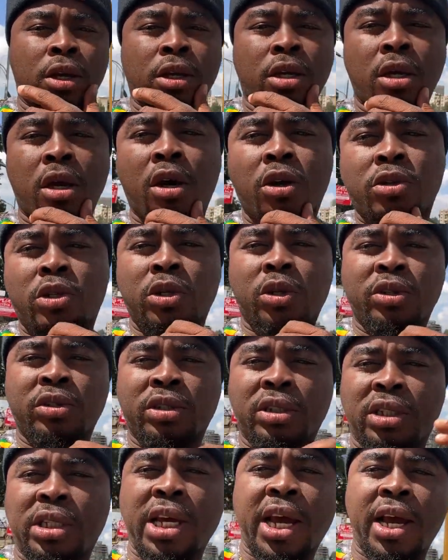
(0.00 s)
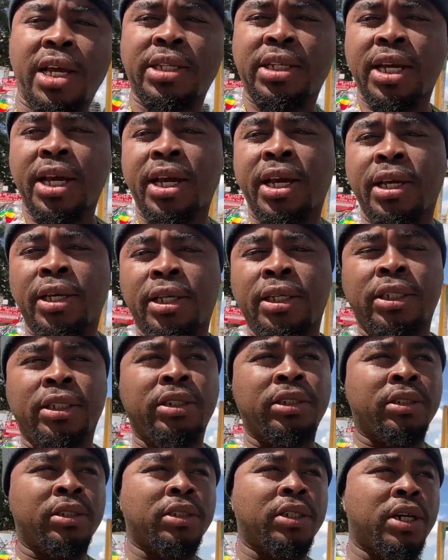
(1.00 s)
Yeah, so third day
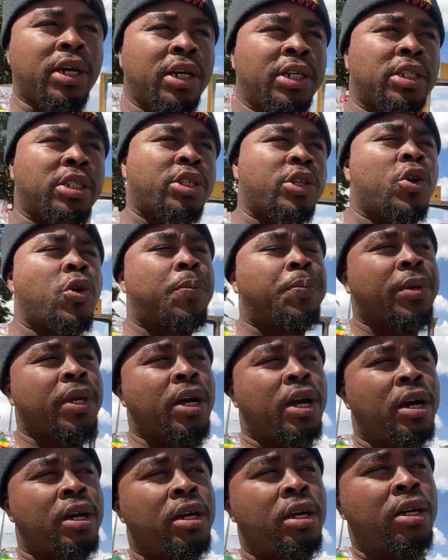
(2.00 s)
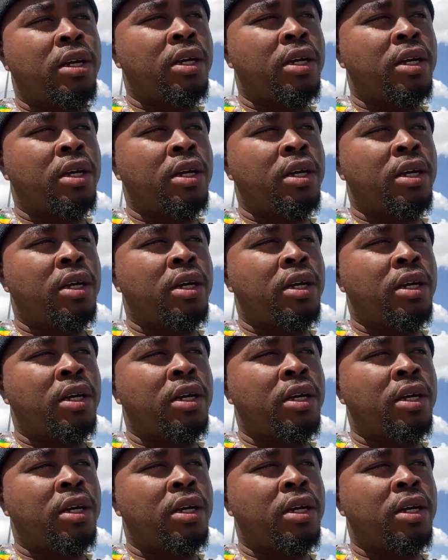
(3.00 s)
in Ethiopia,